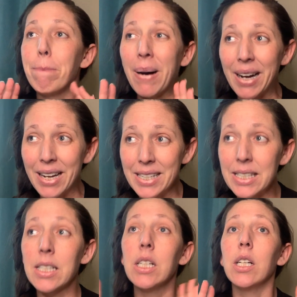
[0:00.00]

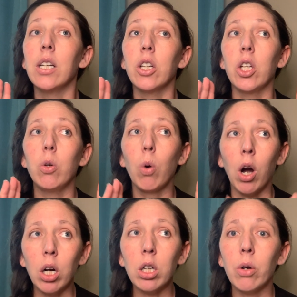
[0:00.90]
But you
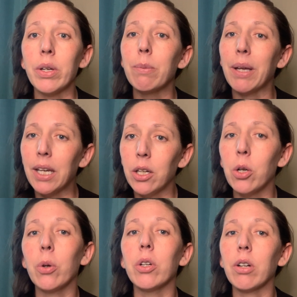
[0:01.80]
are going to be getting to
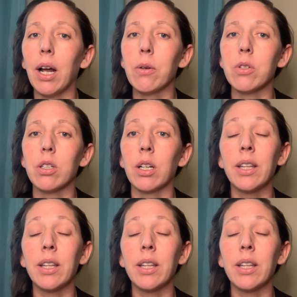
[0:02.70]
know your counselor,